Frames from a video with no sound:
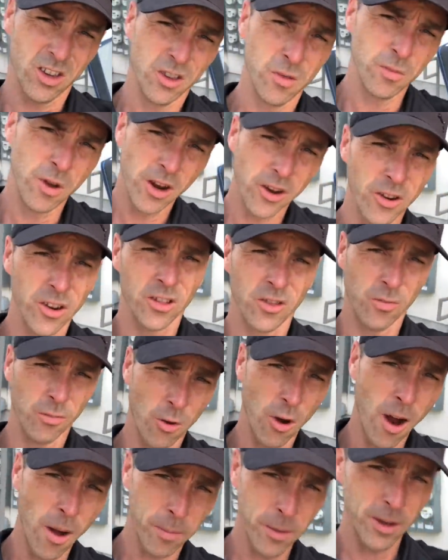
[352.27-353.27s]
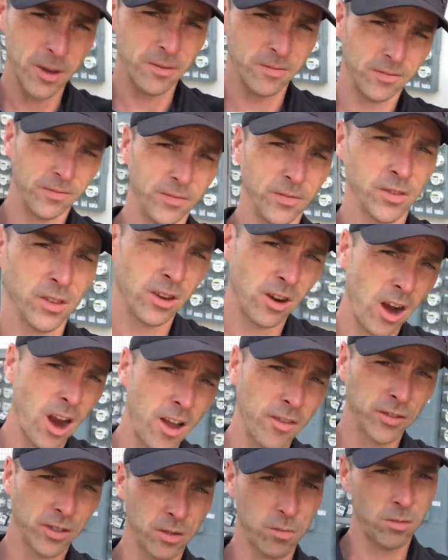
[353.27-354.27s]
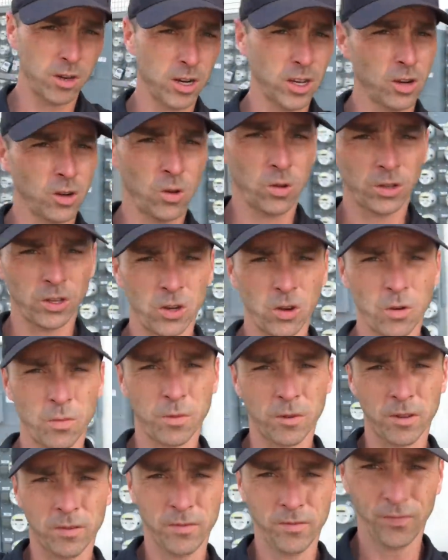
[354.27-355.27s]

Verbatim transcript: better either prop it or have somebody hold it open